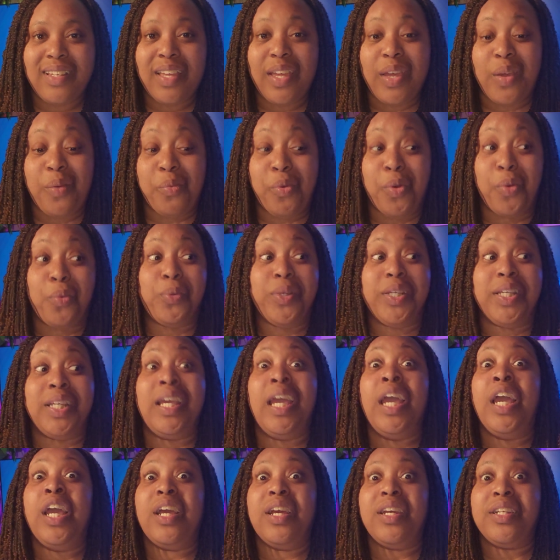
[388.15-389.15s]
and where
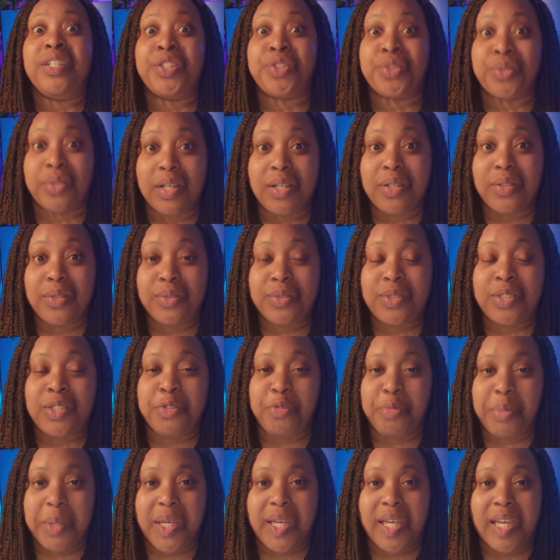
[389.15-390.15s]
we struggled to
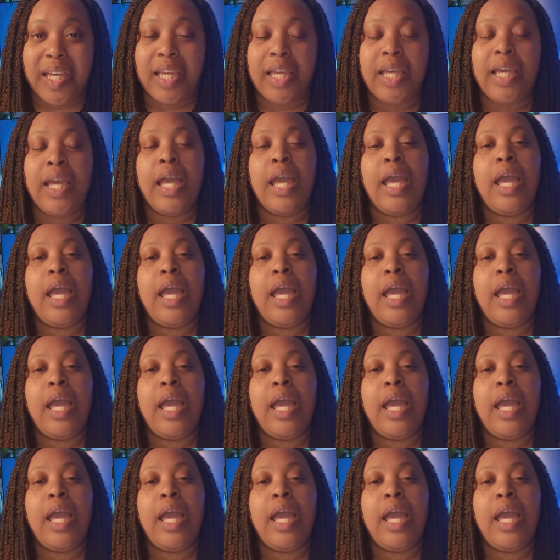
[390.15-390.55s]
be.